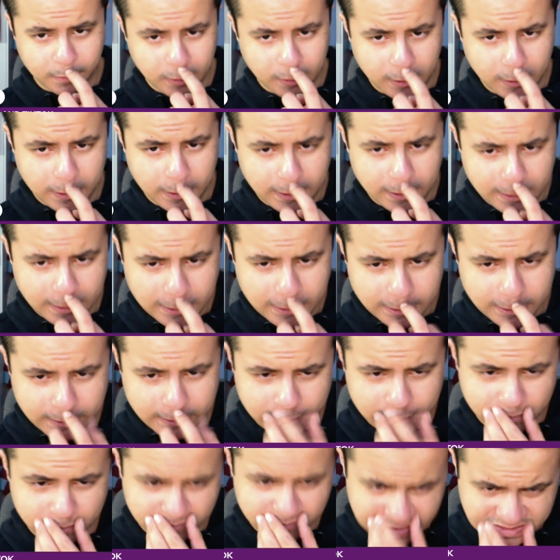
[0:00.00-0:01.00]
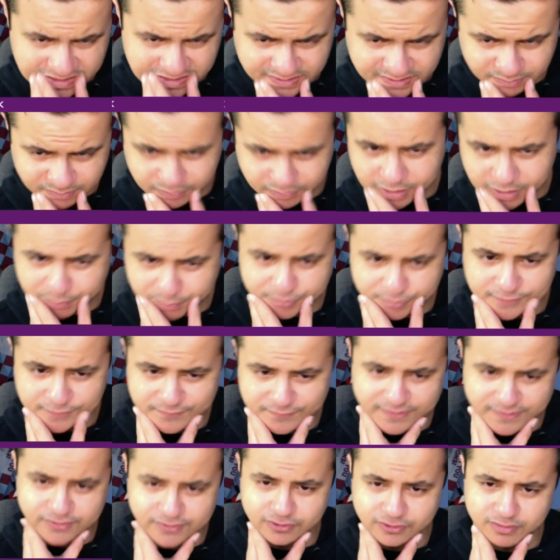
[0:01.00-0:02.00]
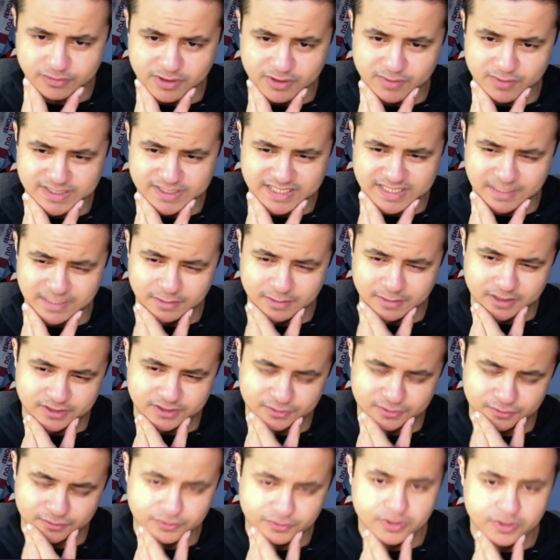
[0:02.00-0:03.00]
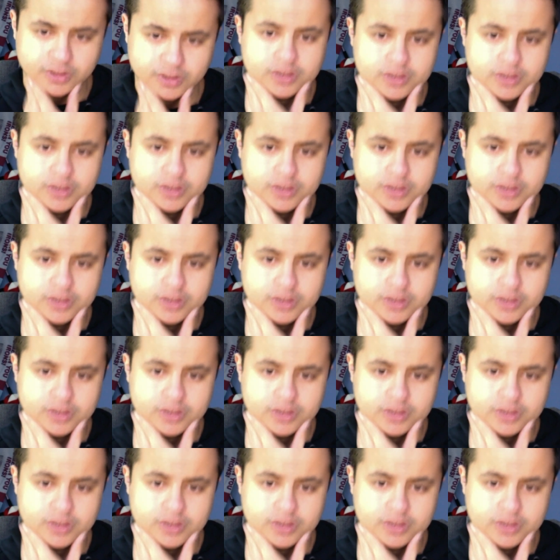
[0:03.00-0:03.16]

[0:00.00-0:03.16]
I'll briefly talk about West Ham Arsenal.